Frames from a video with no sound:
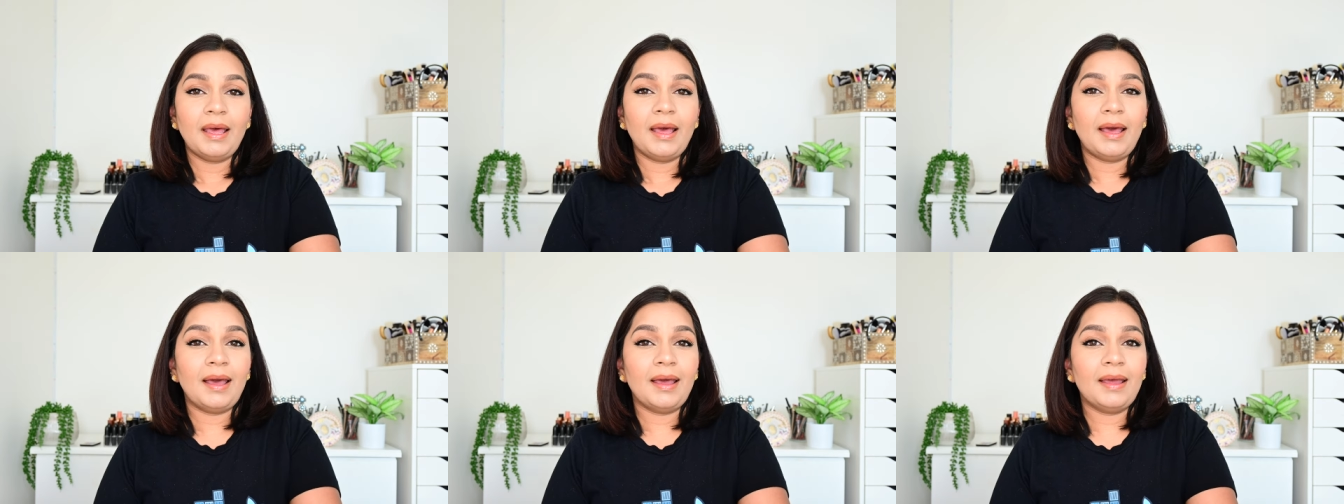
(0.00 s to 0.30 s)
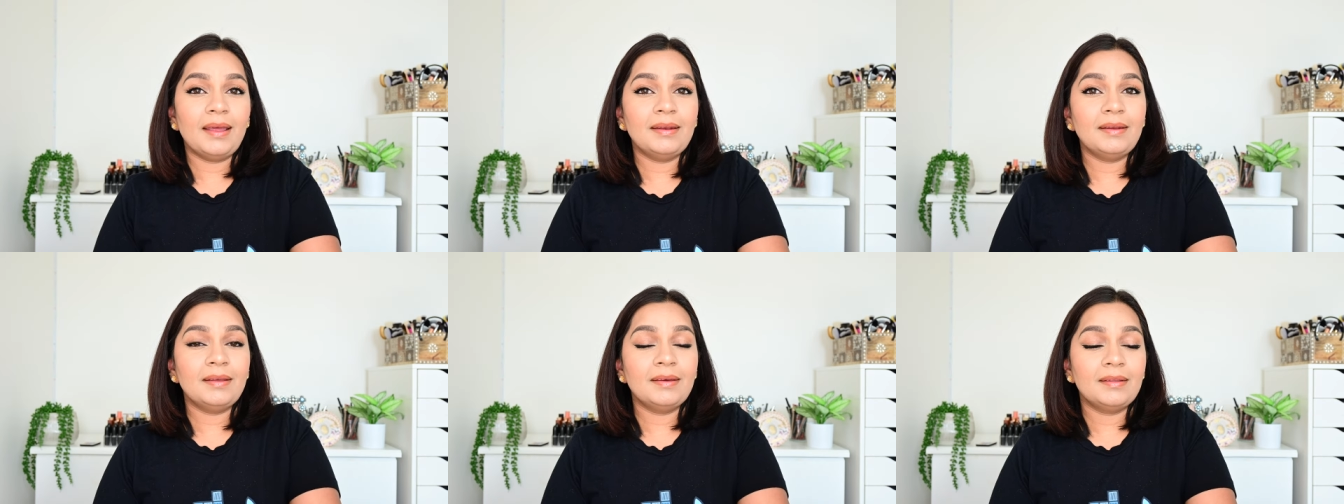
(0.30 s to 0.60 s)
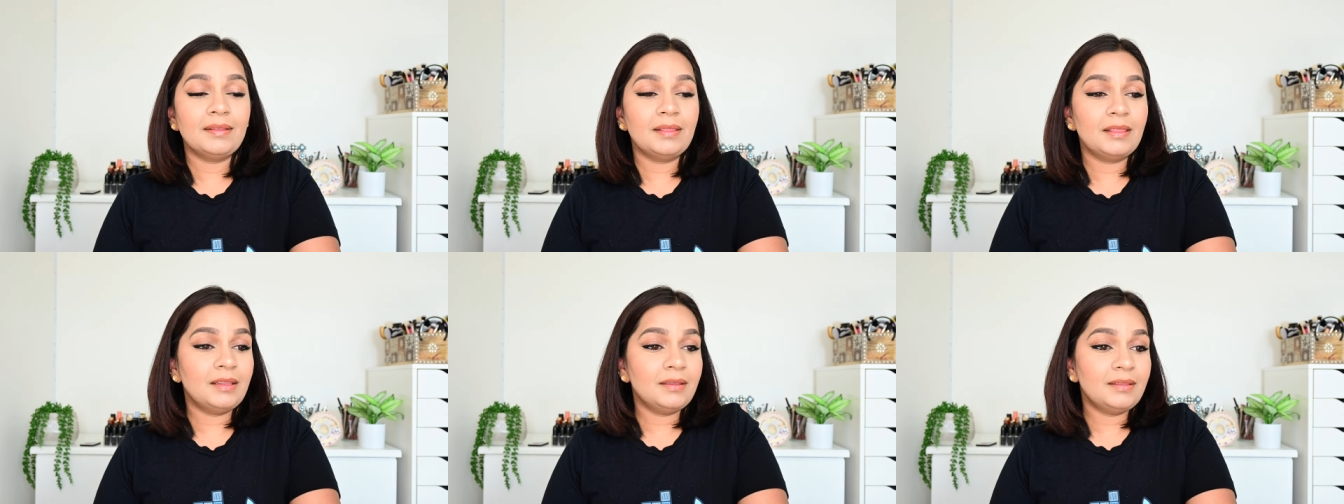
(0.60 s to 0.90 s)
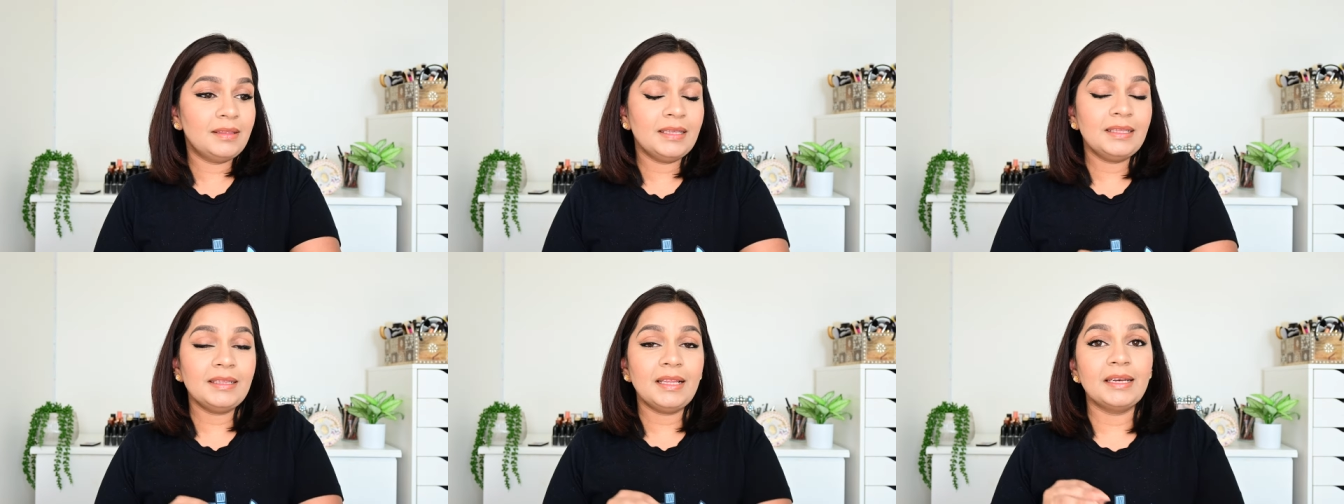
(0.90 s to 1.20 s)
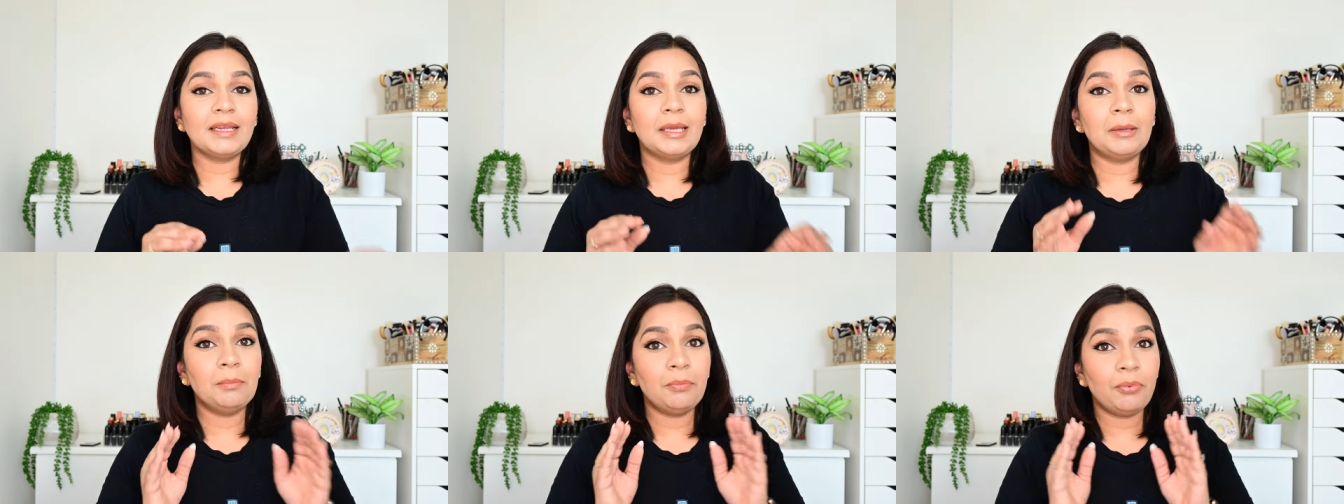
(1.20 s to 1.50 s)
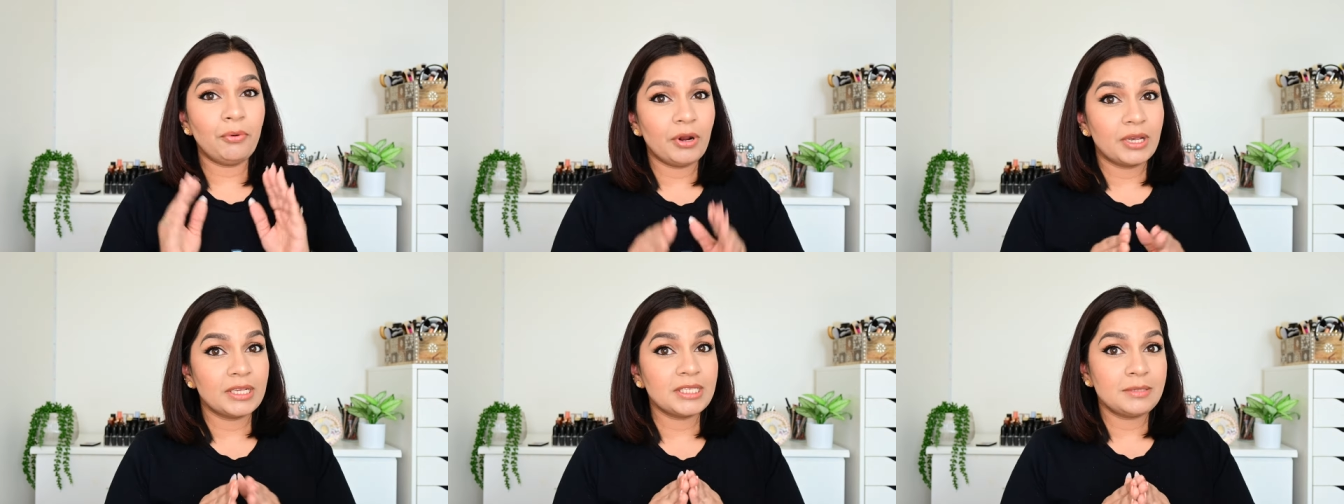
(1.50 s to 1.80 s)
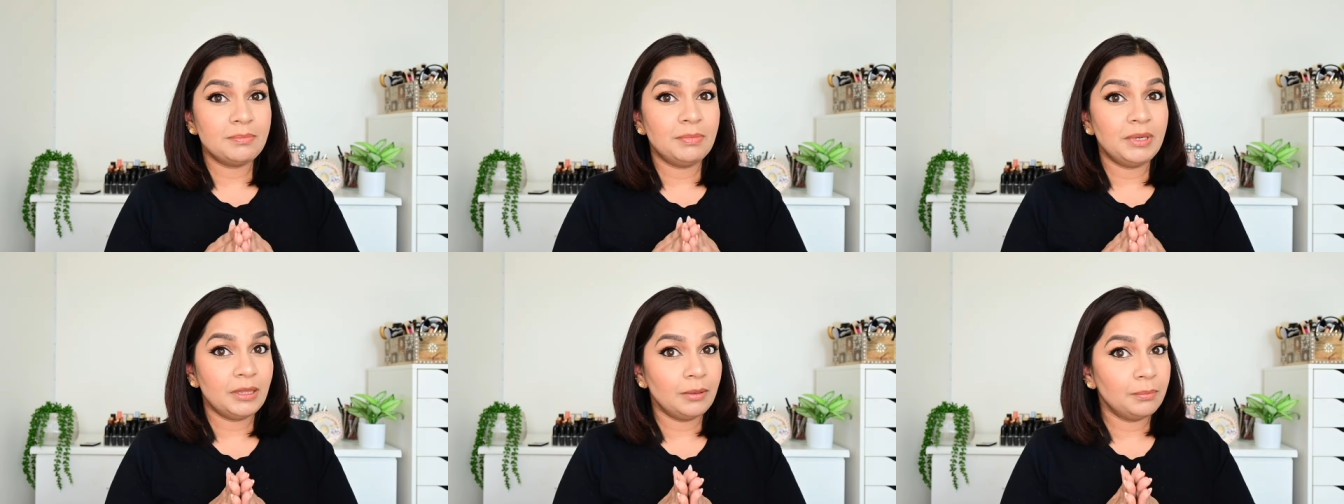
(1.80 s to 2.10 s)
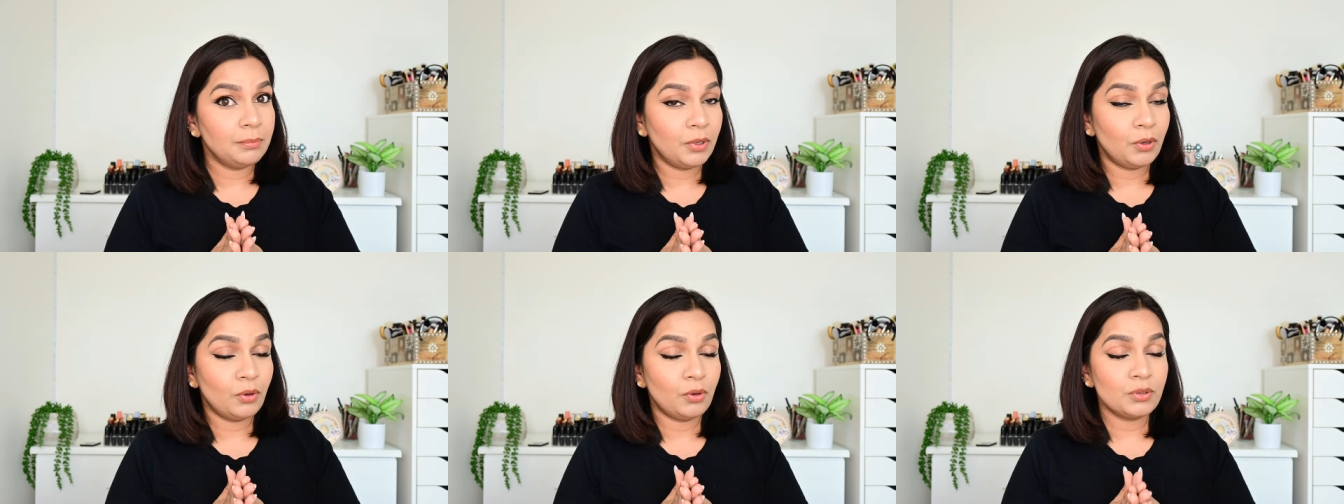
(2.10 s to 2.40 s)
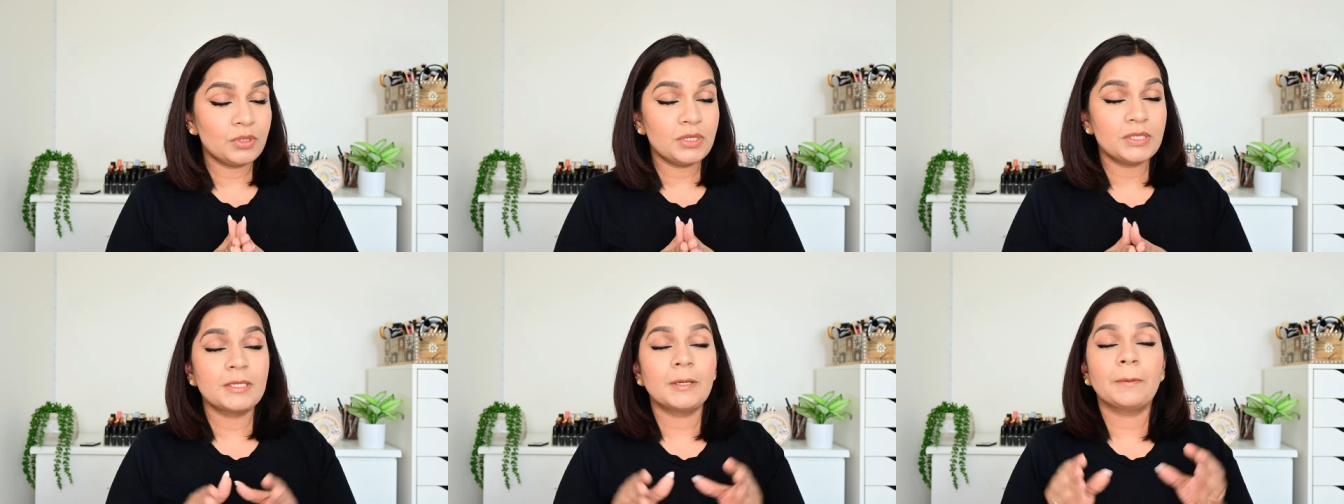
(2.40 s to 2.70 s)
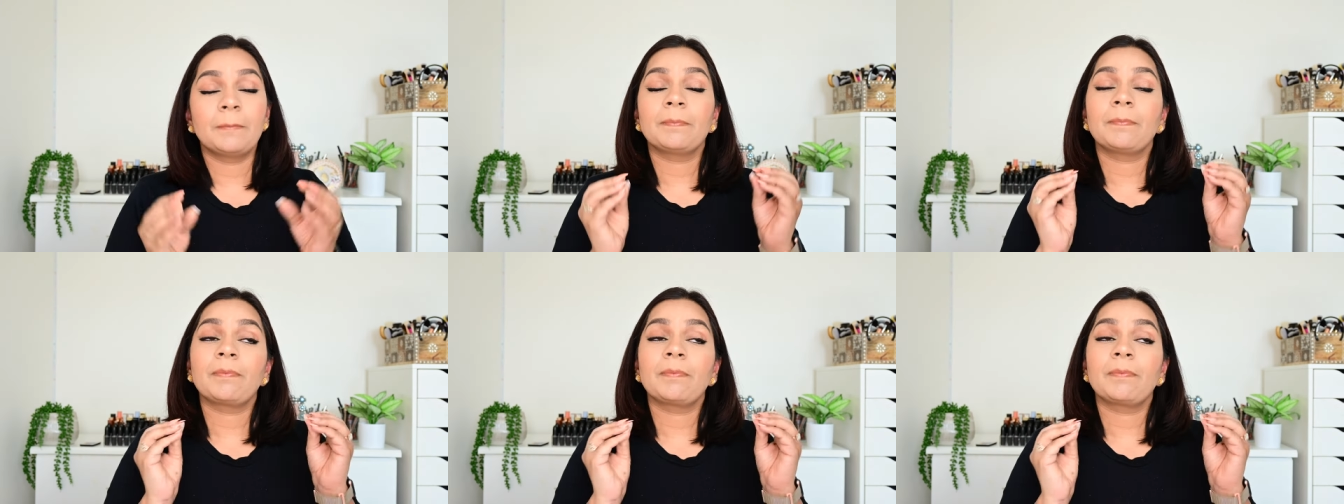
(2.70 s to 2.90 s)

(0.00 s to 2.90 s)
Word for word: and the thing that impressed me the most,